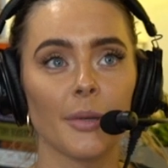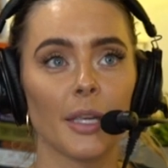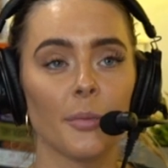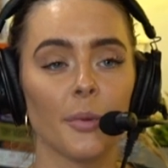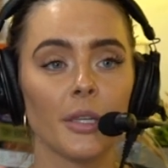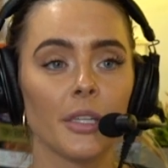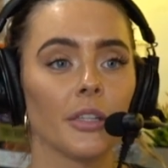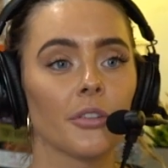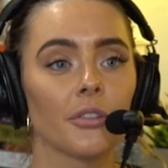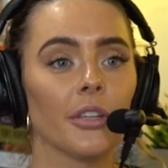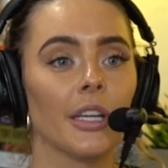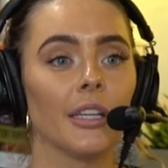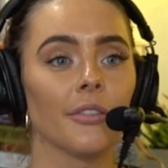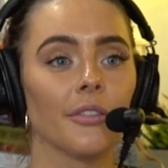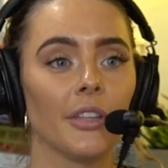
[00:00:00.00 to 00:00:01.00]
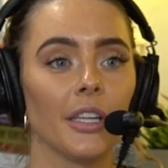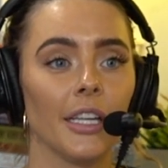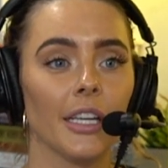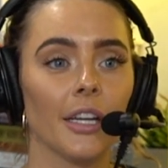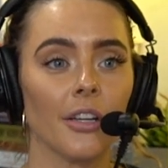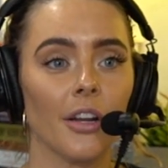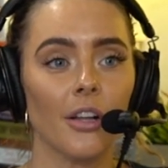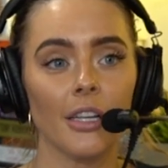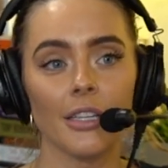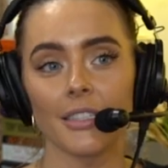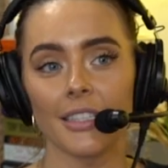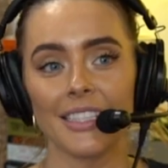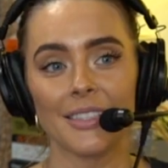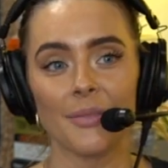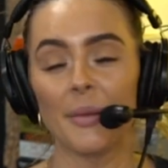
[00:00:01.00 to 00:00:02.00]
my opinion creatively, and I'll
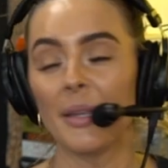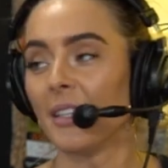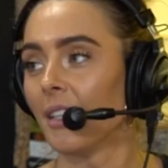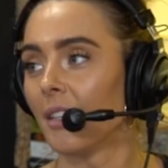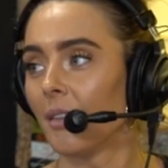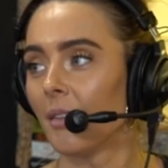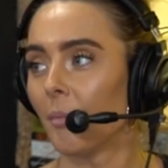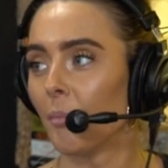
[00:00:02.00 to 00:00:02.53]
ask his opinion